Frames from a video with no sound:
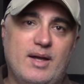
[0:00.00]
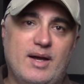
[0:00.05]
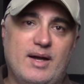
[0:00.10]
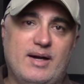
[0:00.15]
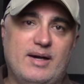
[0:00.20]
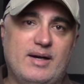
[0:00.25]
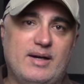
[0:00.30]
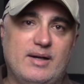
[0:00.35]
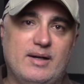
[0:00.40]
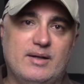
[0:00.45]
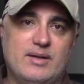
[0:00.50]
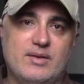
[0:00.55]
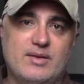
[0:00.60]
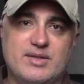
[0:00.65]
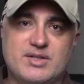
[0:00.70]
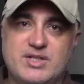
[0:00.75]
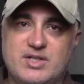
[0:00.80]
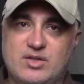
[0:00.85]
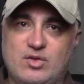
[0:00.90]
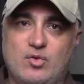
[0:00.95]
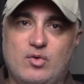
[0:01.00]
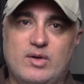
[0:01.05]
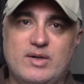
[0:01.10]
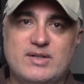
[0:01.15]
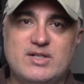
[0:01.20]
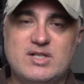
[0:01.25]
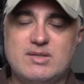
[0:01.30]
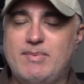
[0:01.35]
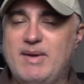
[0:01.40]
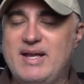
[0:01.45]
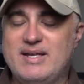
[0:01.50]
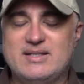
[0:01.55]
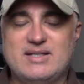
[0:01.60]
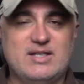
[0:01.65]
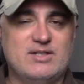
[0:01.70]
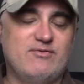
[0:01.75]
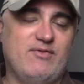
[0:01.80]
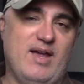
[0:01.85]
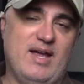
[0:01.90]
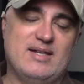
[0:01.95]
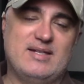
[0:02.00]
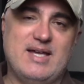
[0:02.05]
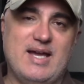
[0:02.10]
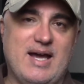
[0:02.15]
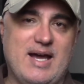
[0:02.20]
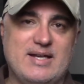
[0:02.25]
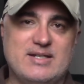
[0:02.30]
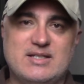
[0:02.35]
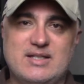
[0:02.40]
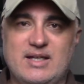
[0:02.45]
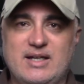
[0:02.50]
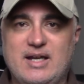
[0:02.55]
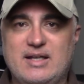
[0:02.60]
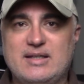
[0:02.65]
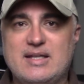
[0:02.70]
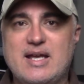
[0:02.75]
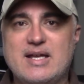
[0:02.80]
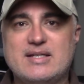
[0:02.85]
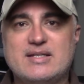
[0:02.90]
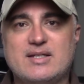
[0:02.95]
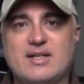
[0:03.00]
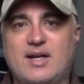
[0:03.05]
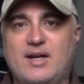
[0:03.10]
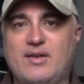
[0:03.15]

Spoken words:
The storage space is fantastic in this.